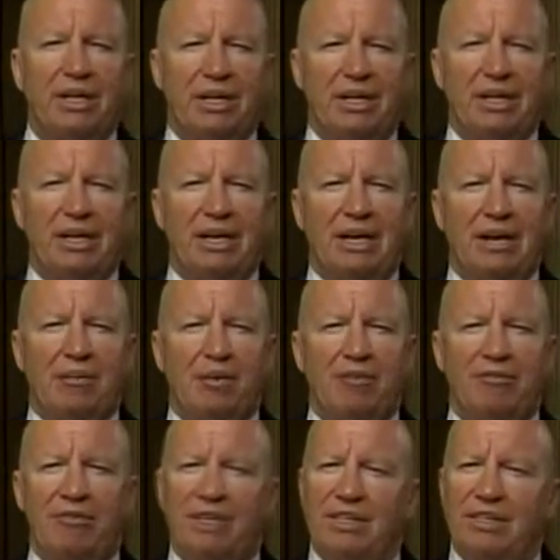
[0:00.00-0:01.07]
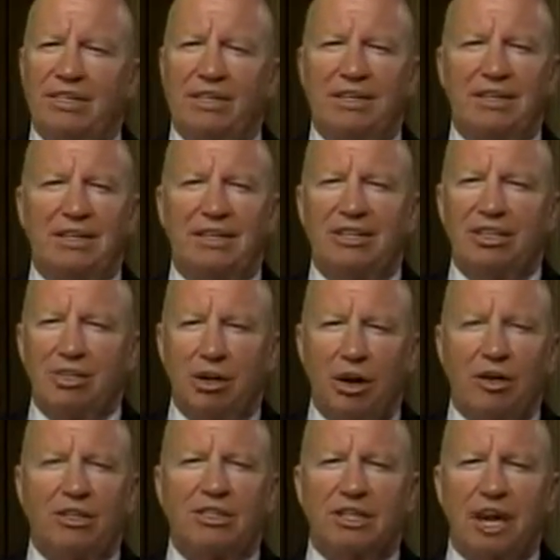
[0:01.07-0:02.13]
And again, I'm convinced the
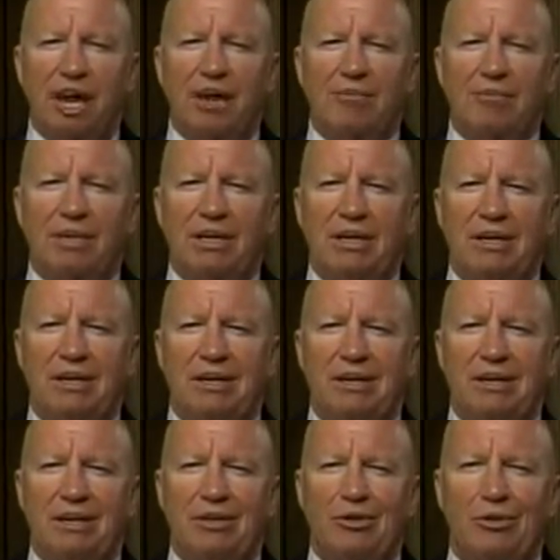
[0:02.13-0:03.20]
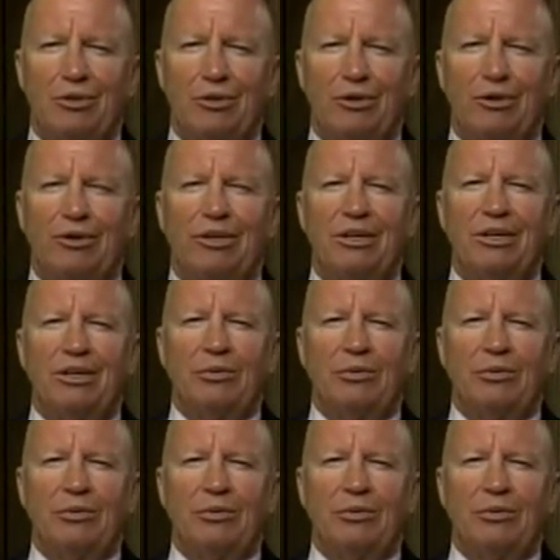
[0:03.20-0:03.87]
strongest economy in the world